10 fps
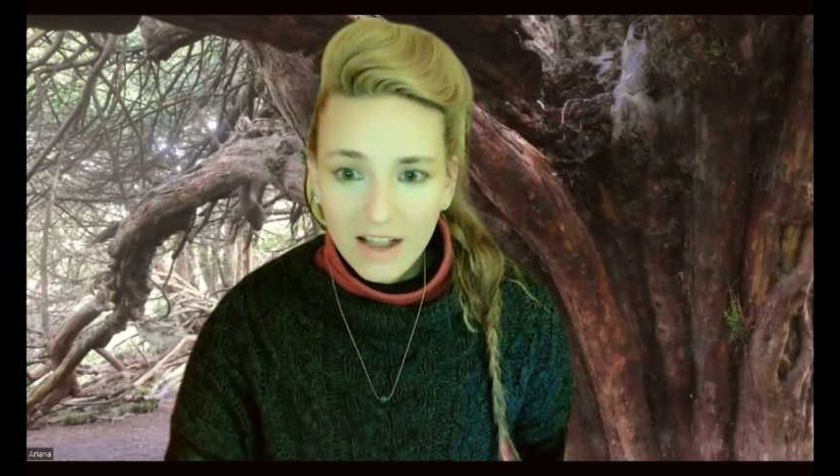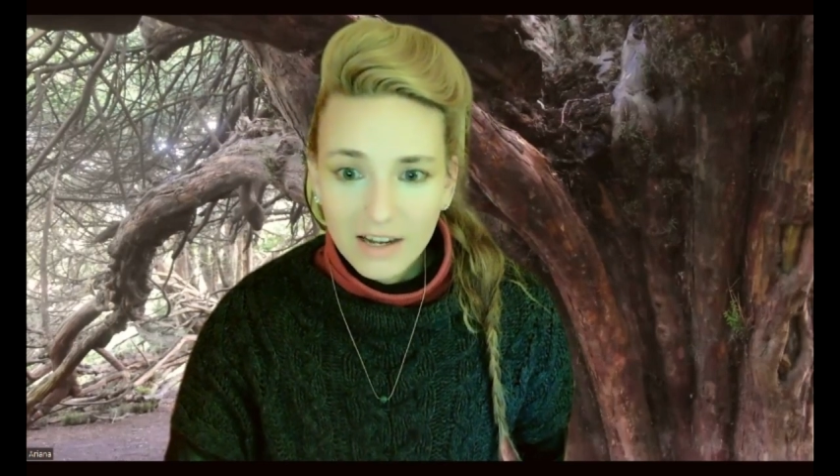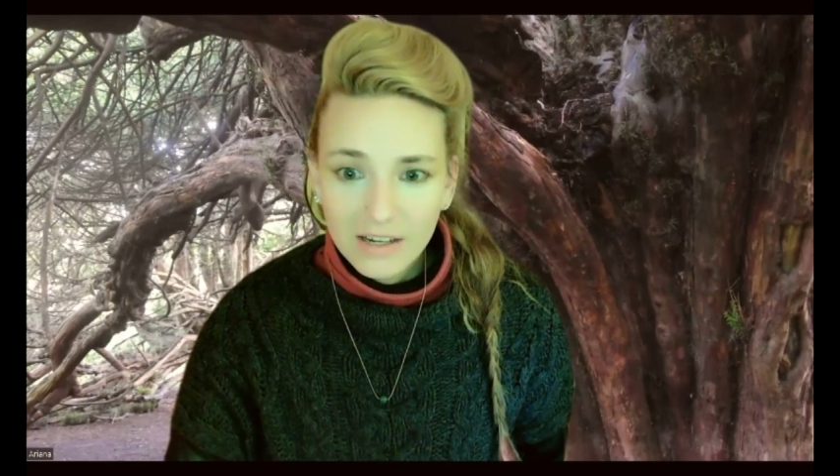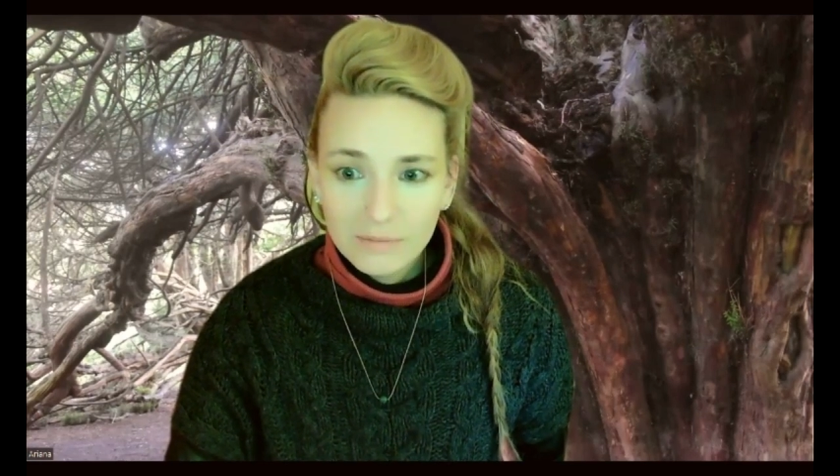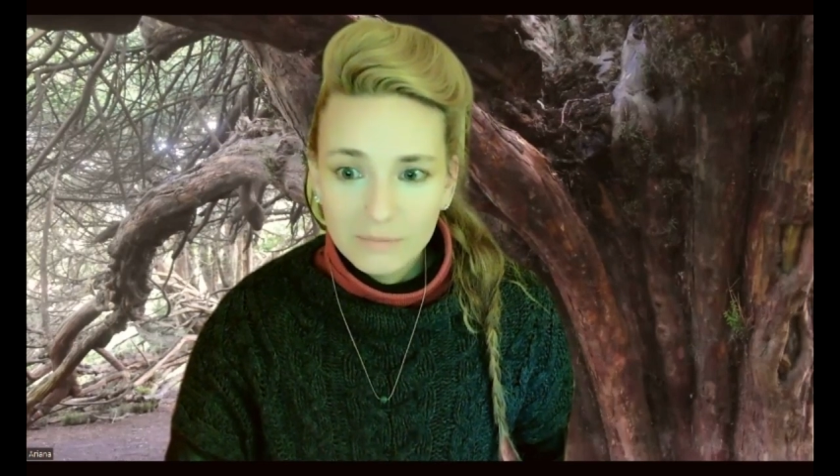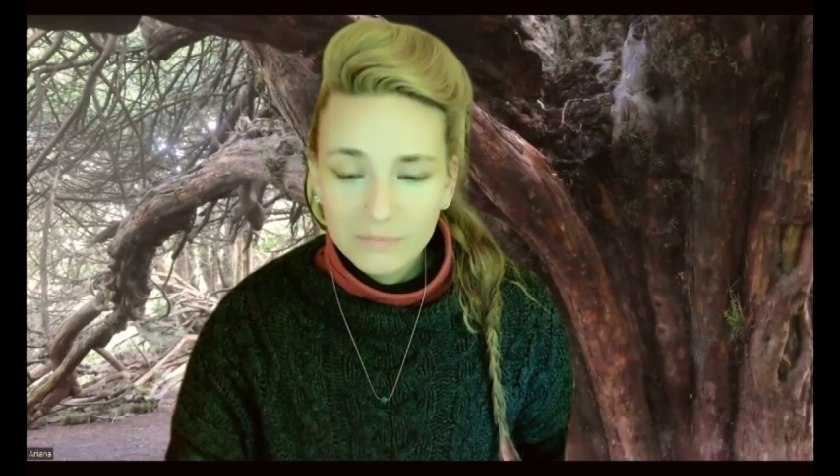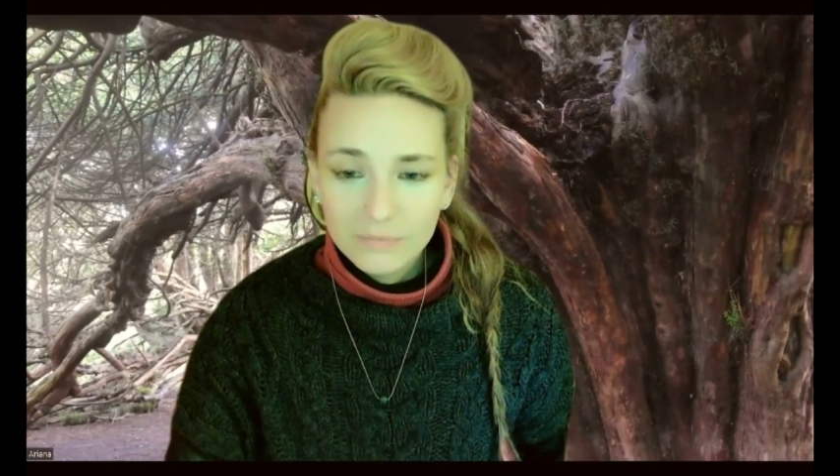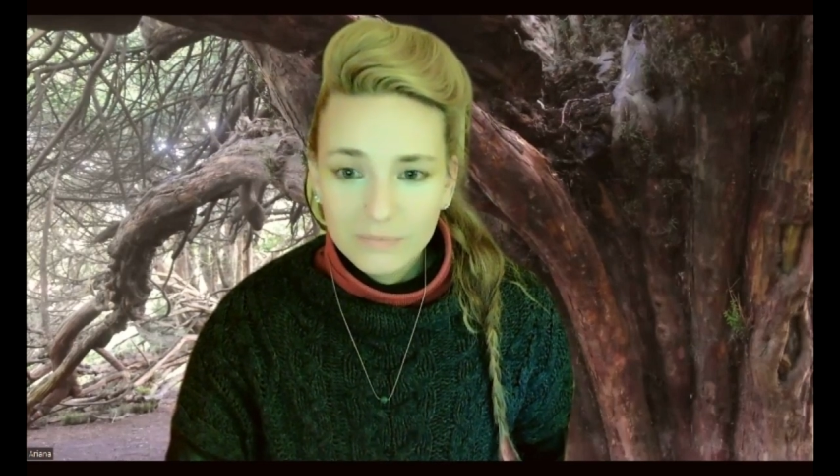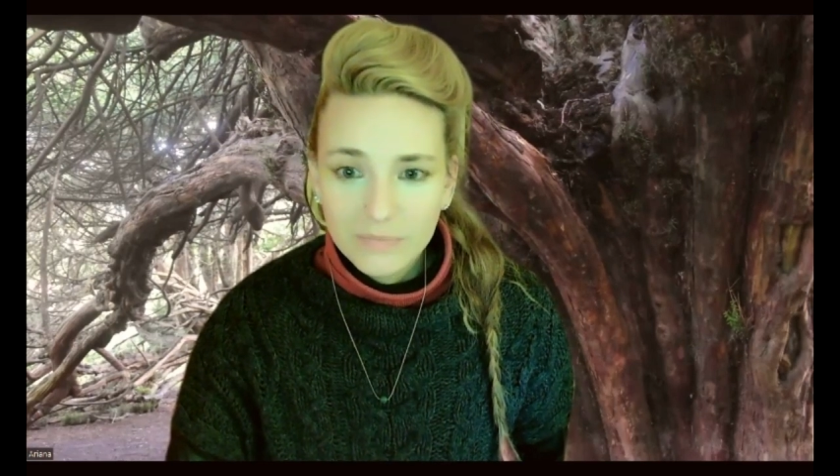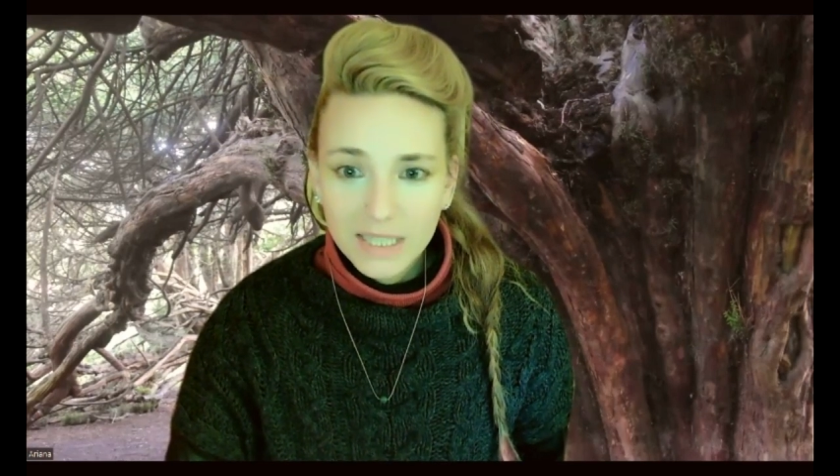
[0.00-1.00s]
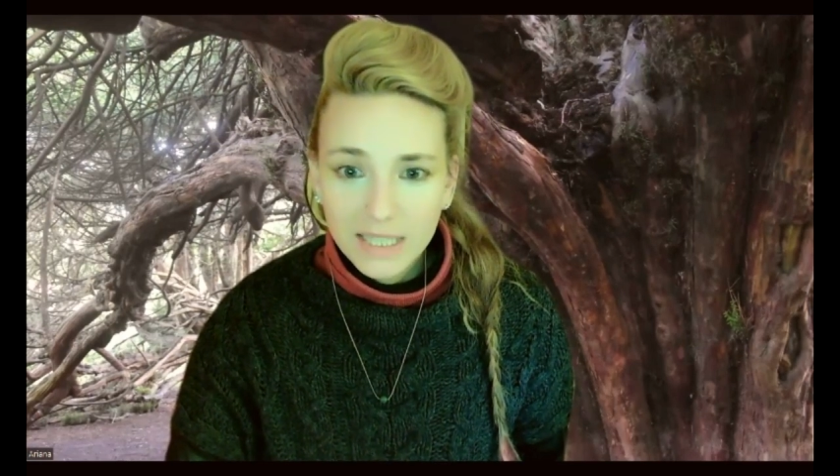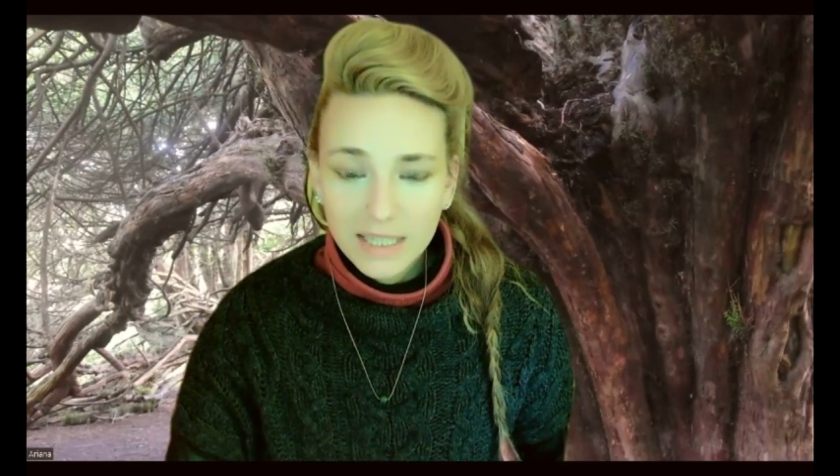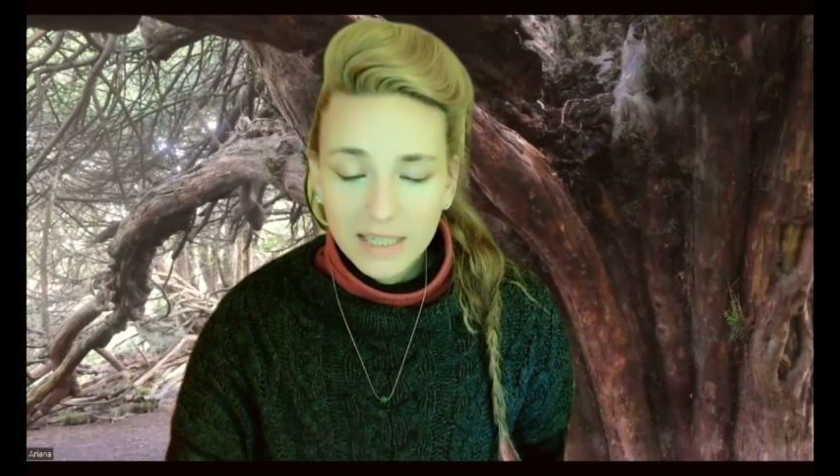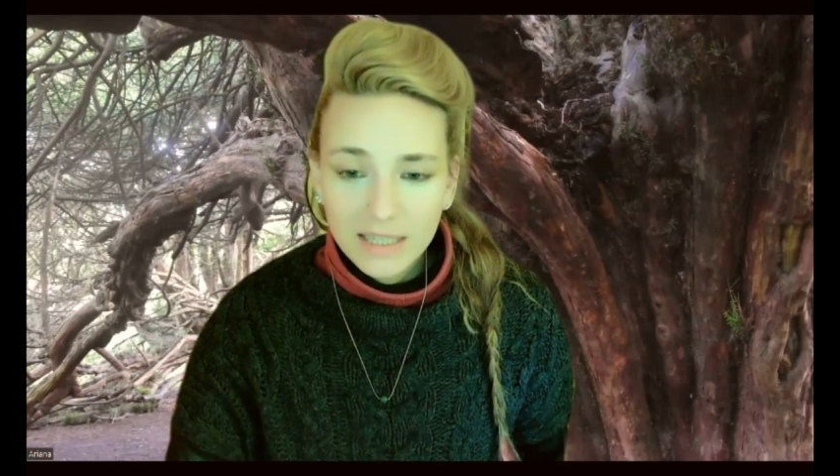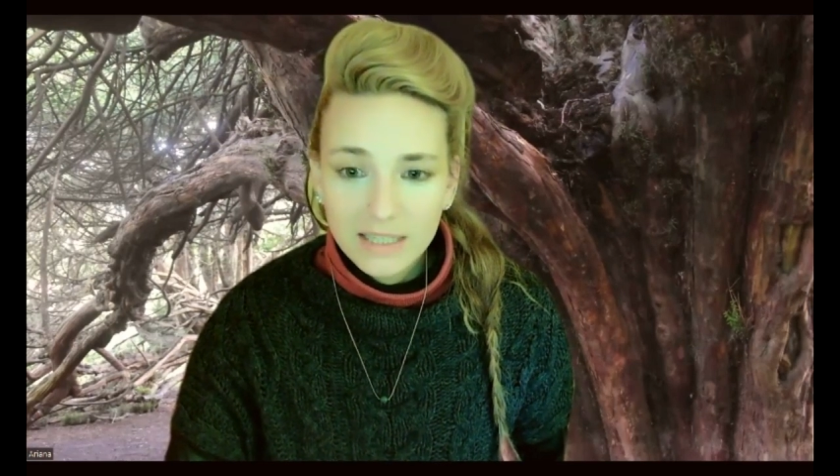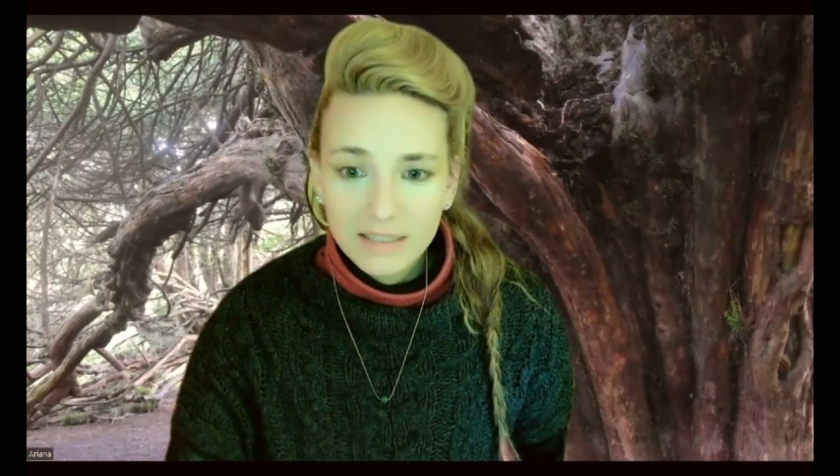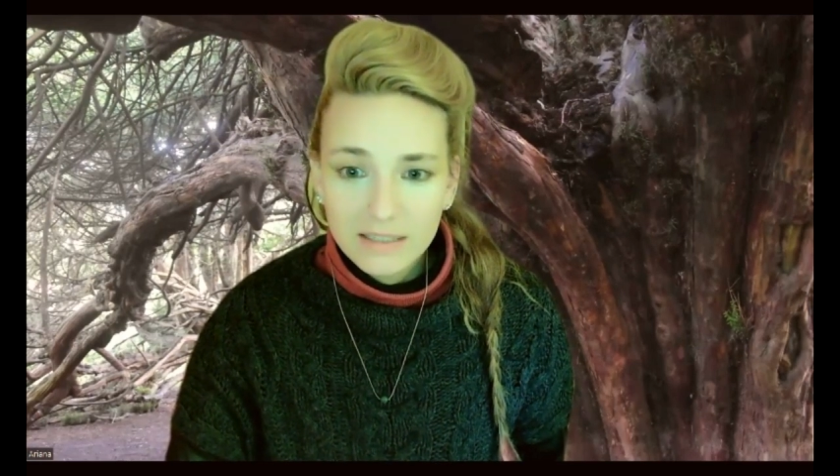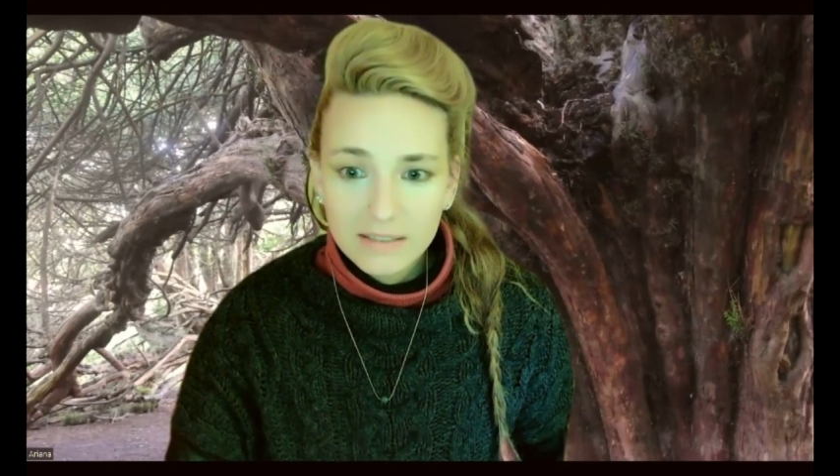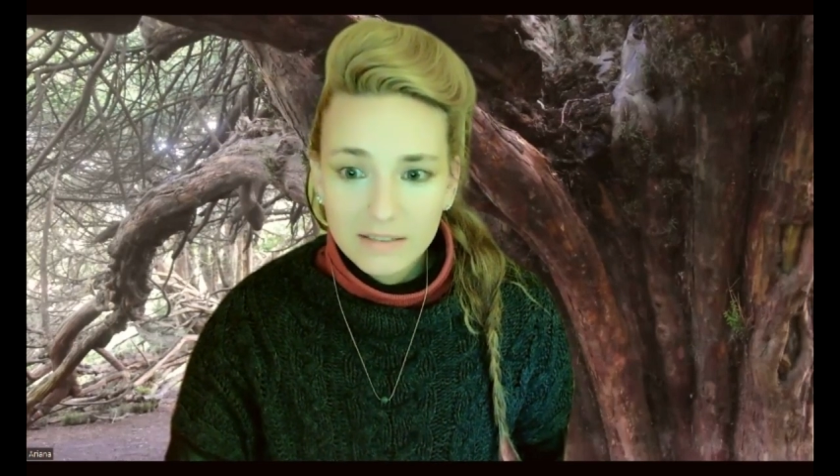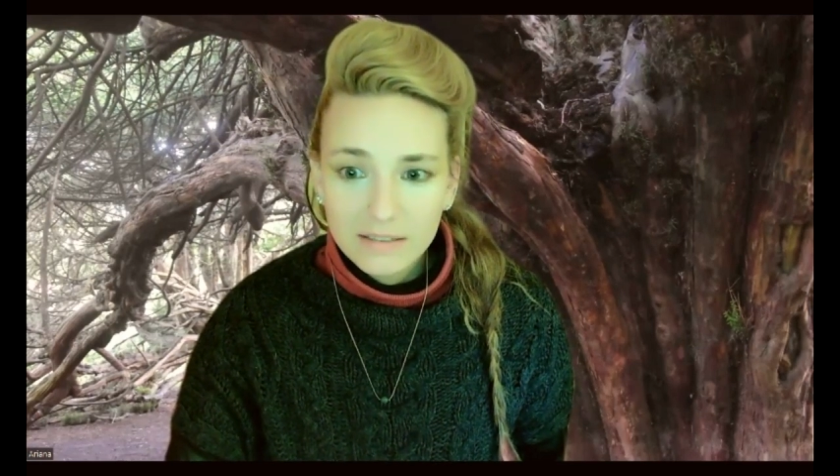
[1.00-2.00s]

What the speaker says: And